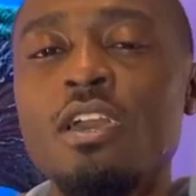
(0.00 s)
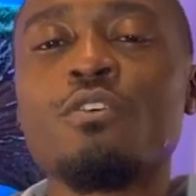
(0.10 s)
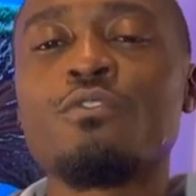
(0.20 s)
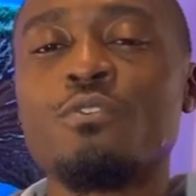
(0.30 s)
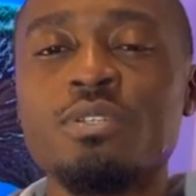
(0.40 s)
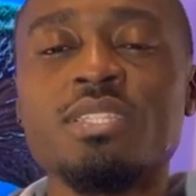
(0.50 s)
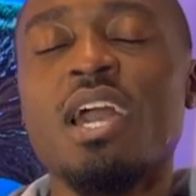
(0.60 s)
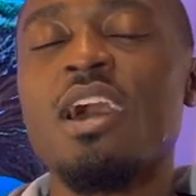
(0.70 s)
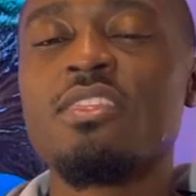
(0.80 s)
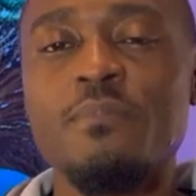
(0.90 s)
and of course
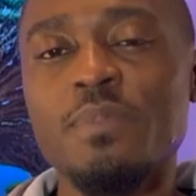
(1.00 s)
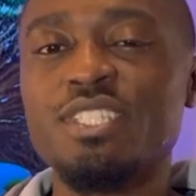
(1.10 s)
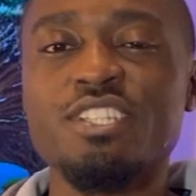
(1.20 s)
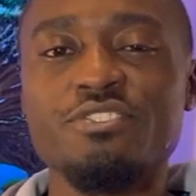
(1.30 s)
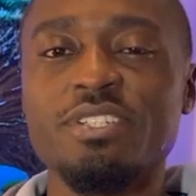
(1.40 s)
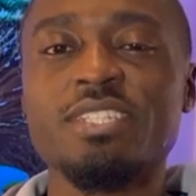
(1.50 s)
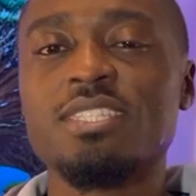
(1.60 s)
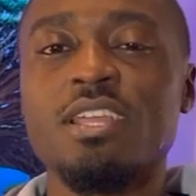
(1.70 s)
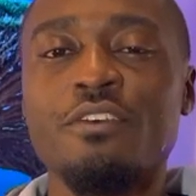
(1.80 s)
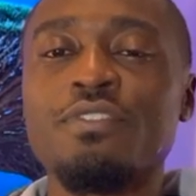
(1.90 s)
the other nitty
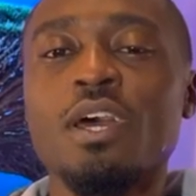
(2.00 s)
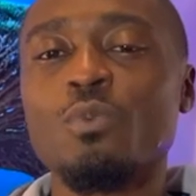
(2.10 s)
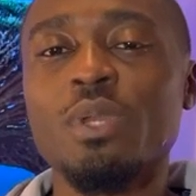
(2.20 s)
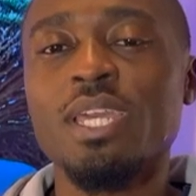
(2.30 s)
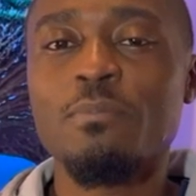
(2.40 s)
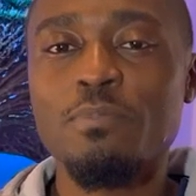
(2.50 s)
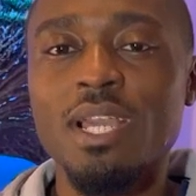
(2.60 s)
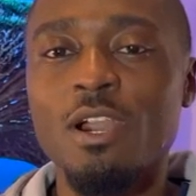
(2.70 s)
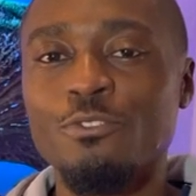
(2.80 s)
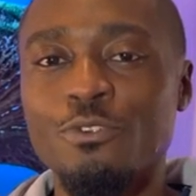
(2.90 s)
gritty stuff that we can
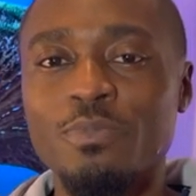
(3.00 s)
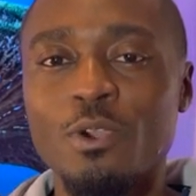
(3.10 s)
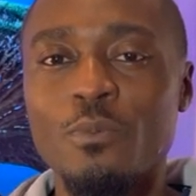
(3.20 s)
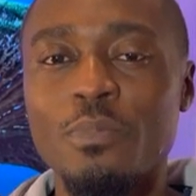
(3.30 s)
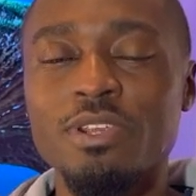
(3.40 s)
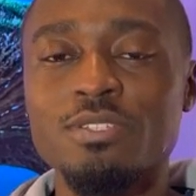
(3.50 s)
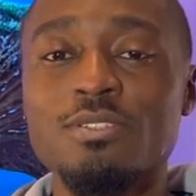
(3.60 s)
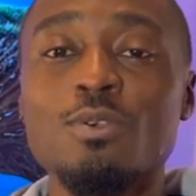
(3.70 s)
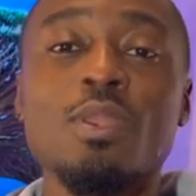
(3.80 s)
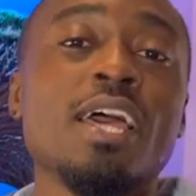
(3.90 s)
pick out from the
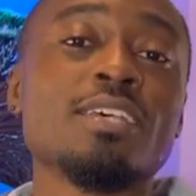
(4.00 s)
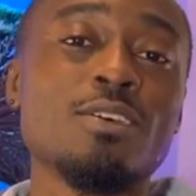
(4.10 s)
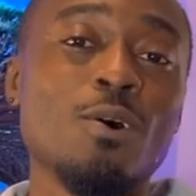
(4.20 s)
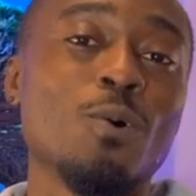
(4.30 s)
comparison. So let's